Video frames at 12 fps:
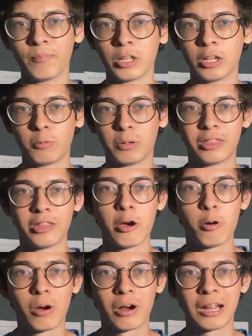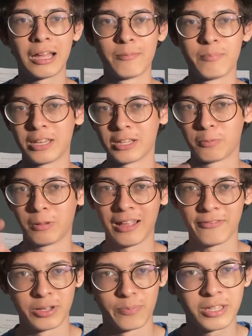with no worry, because we'll
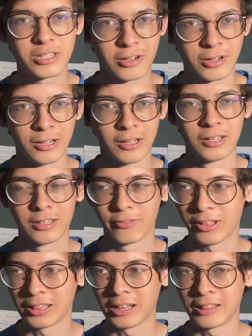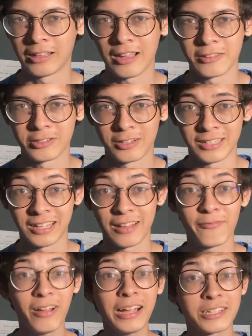have Sabitzer defending the counter-attack.
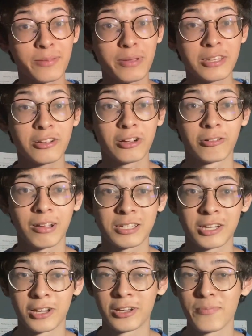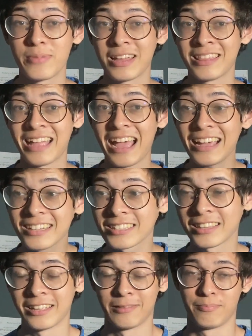In fact, Sabitzer Goretzka could be an
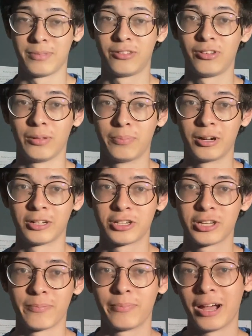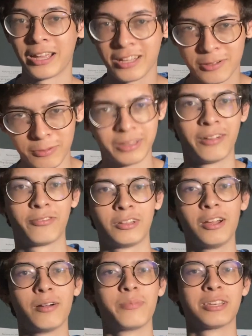excellent midfield partnership, but I guess we'll never
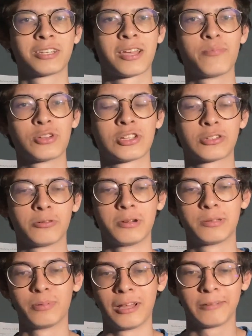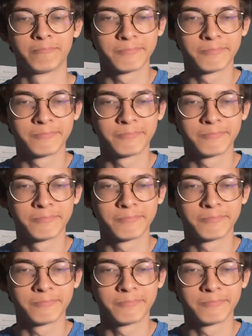know because Kimmich is always playing.